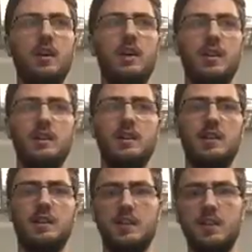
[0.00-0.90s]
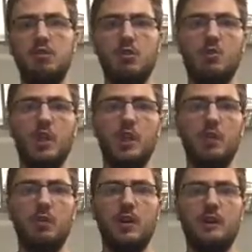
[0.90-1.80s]
as a snare drum wire
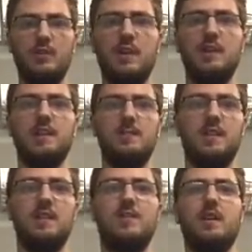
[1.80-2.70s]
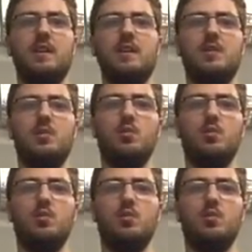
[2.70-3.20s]
choir to make it specific as